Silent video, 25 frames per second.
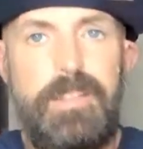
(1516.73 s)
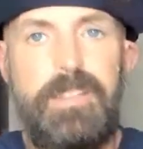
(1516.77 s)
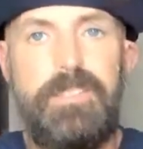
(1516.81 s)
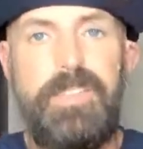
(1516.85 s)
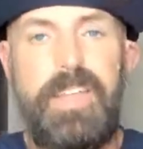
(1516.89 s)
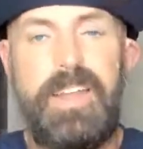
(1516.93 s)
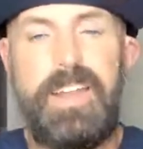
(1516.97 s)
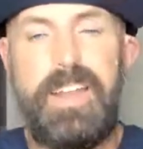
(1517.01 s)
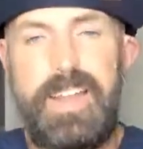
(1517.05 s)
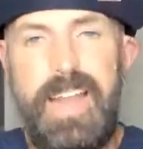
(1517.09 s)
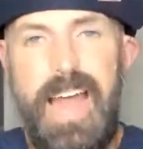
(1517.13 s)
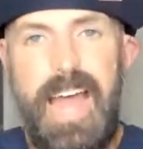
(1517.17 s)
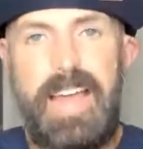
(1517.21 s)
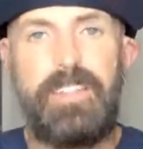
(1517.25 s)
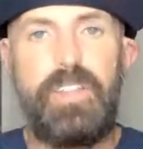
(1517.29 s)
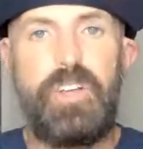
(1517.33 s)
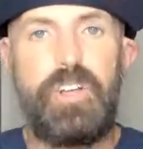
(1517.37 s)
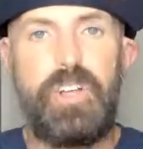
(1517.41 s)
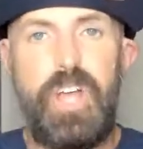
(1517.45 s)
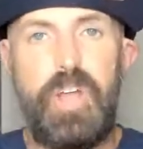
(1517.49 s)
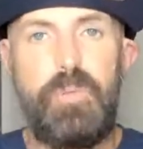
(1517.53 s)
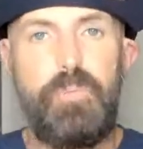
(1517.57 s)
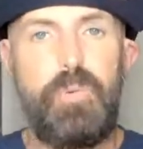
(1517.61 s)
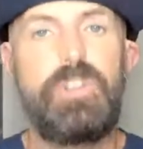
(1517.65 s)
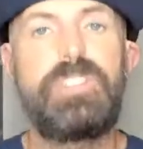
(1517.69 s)
They did not
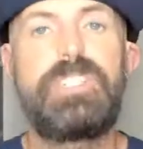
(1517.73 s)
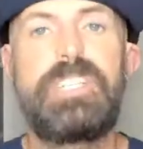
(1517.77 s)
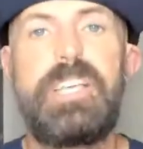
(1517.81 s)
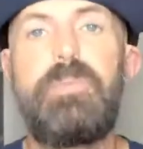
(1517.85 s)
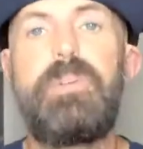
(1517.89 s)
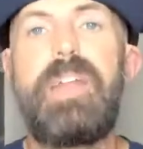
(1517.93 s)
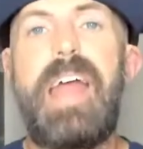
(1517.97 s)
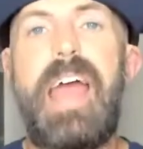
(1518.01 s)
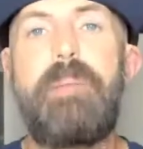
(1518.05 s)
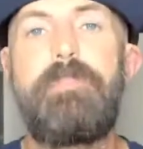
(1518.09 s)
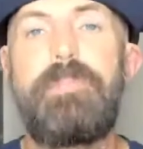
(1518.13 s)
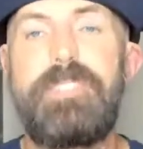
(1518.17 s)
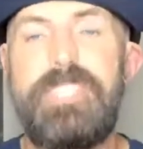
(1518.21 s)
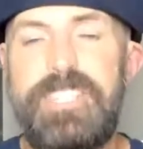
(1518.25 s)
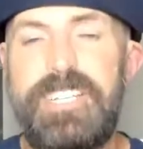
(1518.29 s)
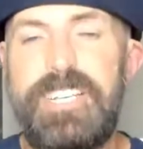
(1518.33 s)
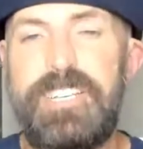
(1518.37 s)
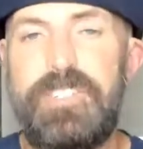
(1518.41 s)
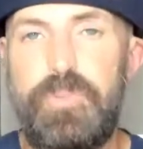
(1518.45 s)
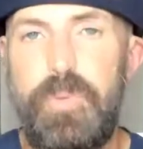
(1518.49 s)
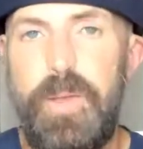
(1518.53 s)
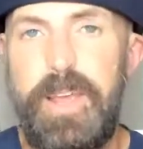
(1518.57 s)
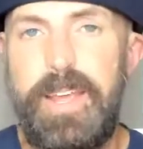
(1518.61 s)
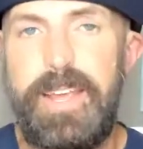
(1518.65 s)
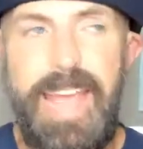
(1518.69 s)
look good. We'll see what happens
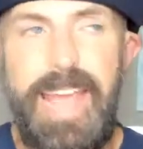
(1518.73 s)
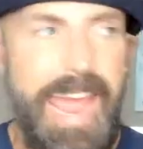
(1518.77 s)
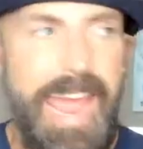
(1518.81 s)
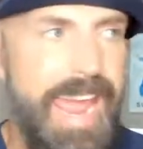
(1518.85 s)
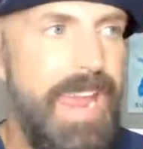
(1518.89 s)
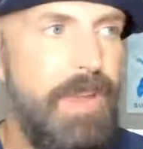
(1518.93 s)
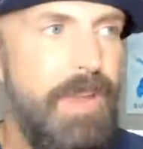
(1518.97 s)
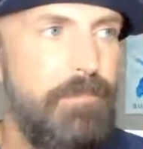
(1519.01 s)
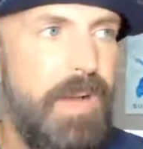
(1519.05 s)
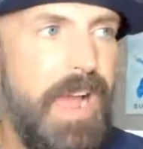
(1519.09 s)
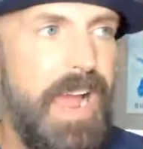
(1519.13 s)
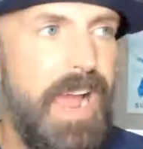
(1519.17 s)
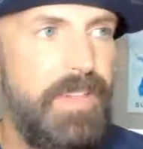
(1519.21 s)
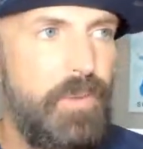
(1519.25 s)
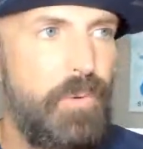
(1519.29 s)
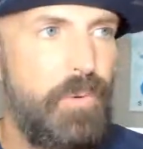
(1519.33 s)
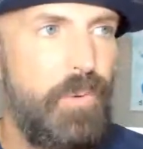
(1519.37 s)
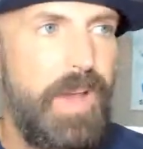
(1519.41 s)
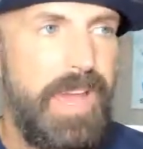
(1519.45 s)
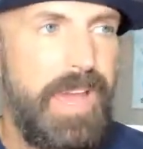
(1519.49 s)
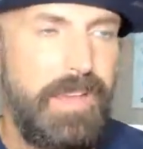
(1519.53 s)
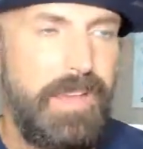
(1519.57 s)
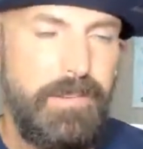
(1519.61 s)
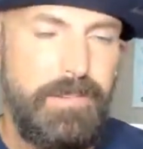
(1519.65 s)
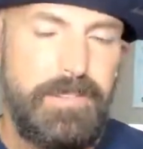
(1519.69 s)
this week. And by the
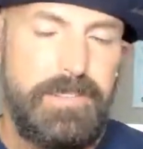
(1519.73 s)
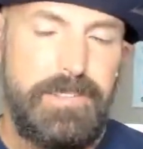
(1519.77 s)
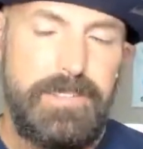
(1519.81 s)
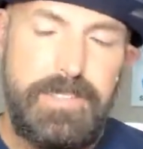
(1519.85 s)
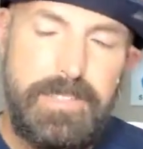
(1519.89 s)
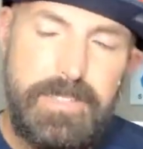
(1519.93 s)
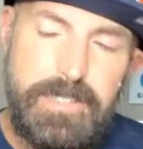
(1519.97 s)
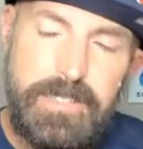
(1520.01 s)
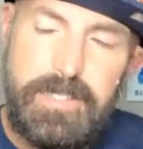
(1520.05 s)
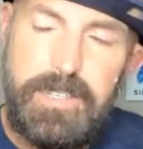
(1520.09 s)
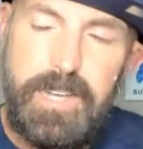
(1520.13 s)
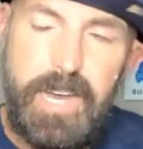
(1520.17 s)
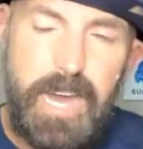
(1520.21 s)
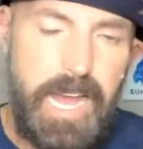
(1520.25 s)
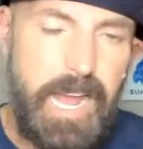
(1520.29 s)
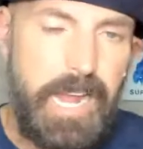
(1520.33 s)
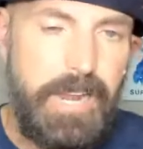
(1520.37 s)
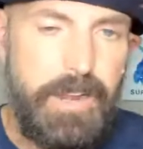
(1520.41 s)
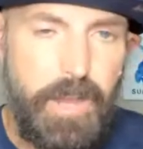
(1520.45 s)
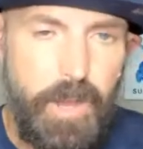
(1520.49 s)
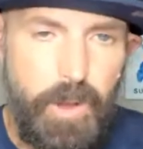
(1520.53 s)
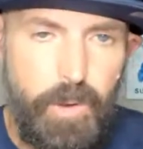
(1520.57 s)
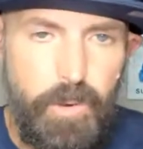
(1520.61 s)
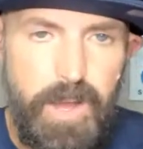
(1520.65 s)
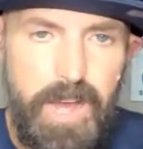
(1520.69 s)
way, I
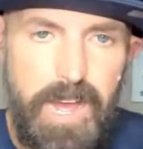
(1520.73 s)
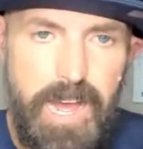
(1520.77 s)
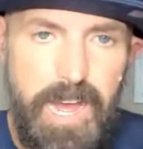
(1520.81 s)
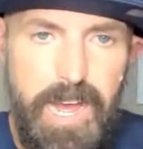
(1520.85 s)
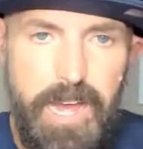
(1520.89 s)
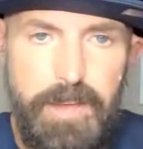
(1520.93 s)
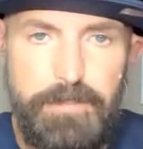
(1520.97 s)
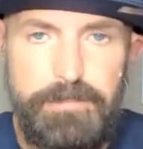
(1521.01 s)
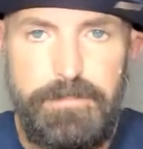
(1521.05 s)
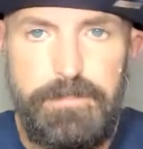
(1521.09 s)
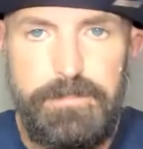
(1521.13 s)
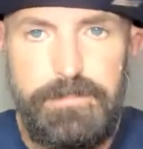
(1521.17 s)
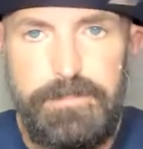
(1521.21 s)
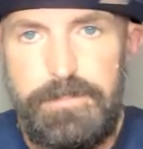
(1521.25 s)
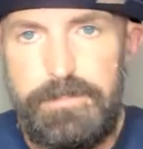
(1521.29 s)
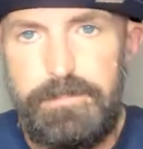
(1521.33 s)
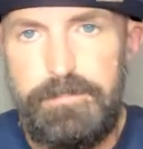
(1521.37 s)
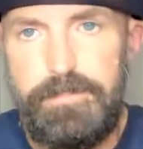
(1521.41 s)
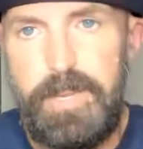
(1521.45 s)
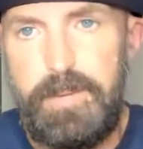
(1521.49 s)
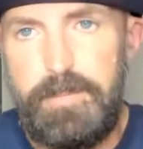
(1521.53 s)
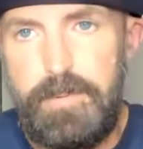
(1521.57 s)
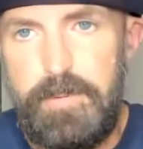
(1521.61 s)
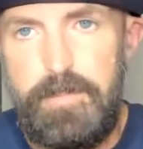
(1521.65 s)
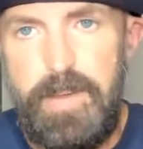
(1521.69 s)
know
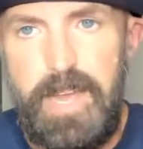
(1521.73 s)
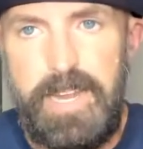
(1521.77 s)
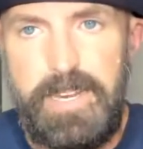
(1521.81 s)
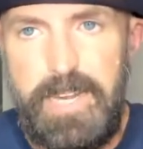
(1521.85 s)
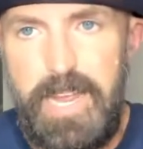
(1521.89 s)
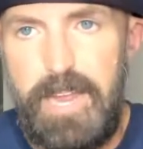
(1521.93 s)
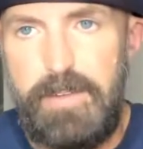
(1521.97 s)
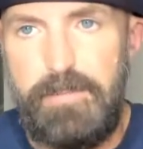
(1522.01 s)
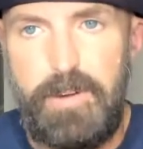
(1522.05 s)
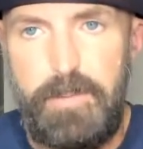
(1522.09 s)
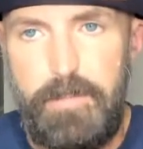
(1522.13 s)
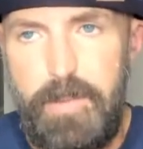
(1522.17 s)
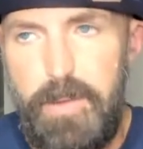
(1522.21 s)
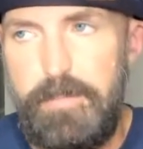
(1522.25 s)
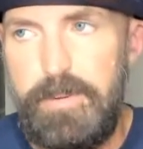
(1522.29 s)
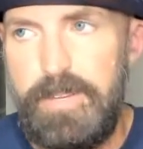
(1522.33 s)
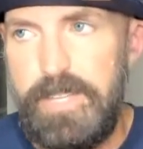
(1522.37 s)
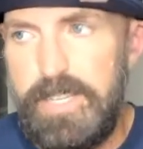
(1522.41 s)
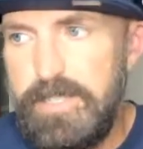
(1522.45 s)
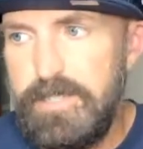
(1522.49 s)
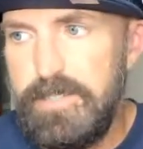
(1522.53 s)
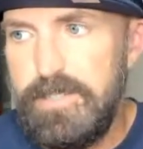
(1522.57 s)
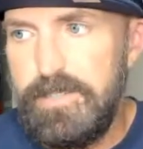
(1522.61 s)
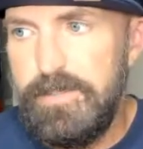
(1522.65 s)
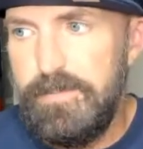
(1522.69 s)
people might not remember
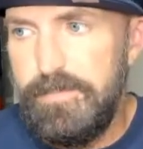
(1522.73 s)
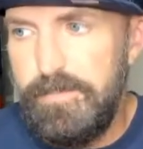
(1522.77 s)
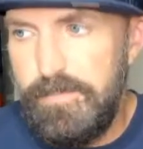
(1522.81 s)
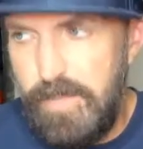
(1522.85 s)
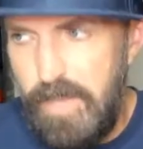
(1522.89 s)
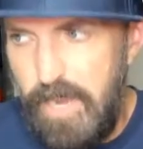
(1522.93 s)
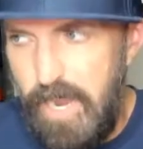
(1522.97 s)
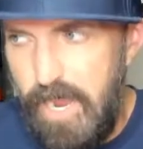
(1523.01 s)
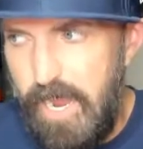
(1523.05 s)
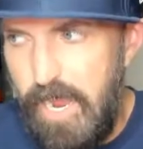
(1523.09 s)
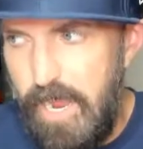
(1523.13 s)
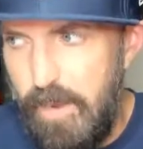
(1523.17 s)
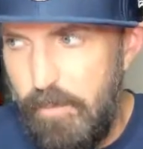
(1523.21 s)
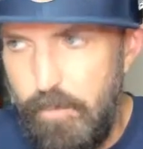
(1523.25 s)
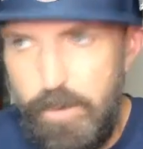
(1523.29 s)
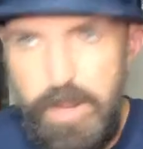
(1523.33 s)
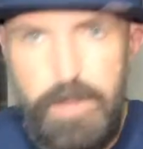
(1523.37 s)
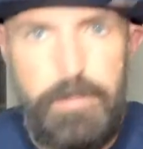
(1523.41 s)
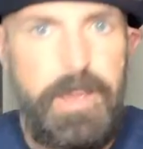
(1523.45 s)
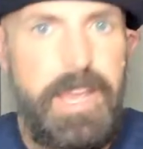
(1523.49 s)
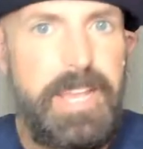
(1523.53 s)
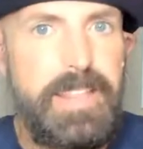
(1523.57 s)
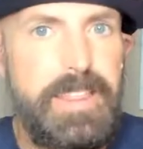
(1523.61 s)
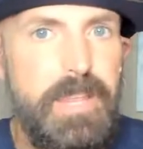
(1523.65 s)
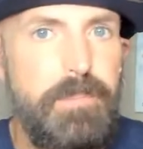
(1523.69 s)
this. We
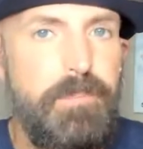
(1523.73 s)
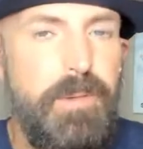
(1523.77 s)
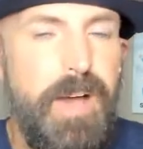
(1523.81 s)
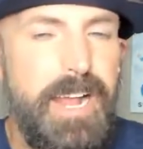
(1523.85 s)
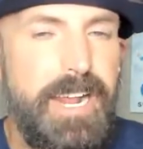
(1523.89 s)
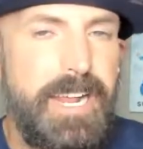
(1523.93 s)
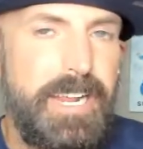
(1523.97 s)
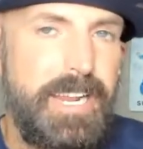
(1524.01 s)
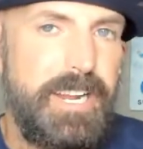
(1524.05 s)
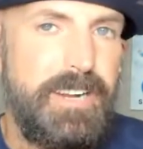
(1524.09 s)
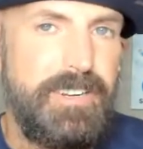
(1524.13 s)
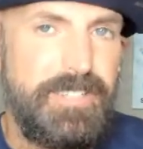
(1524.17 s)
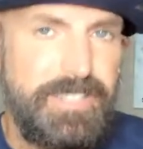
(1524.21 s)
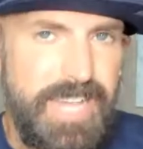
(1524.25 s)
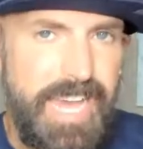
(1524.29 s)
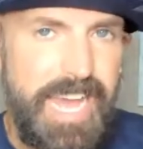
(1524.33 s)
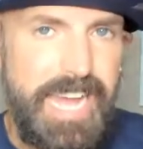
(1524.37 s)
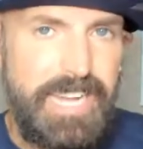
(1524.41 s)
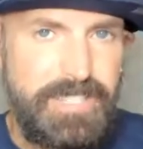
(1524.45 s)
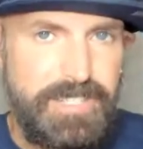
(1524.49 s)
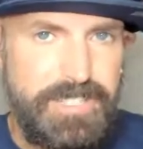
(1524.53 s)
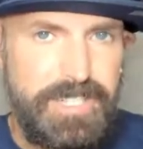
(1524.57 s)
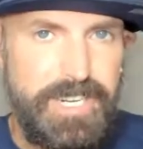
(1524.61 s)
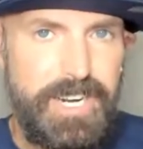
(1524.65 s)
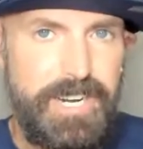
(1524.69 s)
beat the Buccaneers
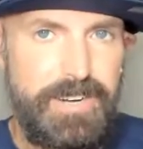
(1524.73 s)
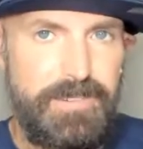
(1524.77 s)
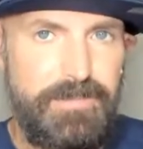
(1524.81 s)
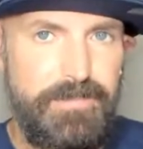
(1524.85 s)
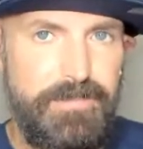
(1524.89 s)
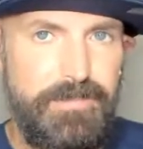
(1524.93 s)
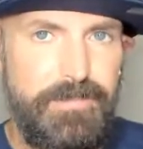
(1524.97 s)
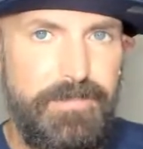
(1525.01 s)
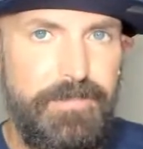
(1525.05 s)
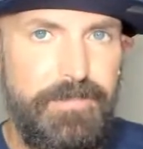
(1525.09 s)
last year